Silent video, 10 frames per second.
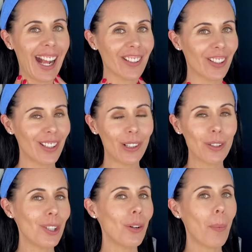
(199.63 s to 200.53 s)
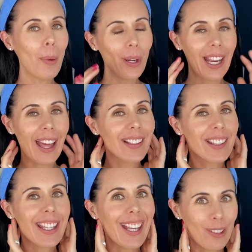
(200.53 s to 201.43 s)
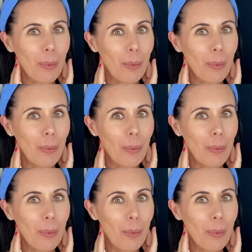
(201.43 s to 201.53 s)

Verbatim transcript: action as long as you're not pulling out the skin,